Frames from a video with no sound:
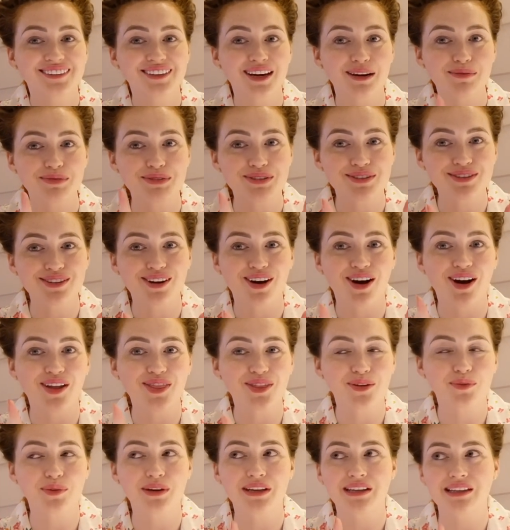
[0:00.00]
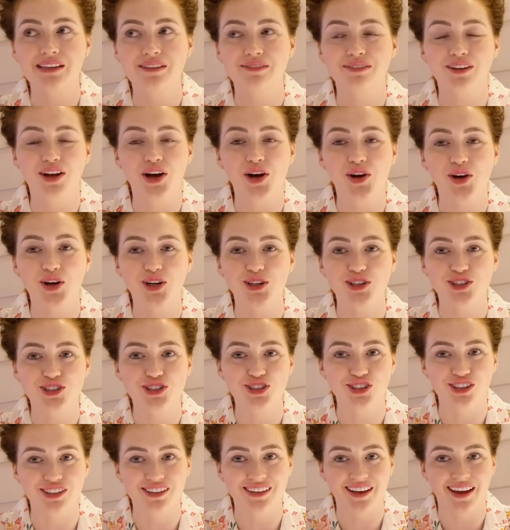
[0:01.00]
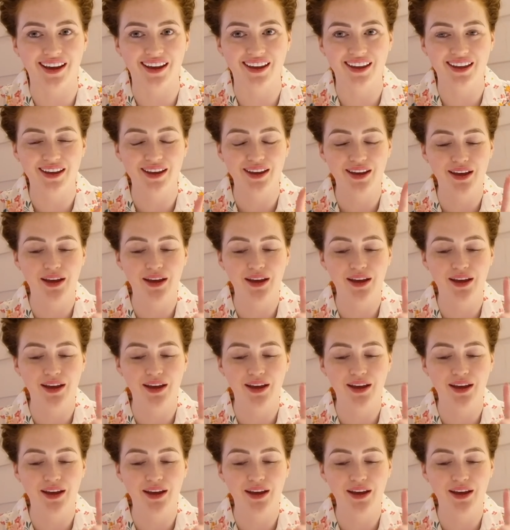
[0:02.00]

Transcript: I'm starting the weekly vlog on a Sunday,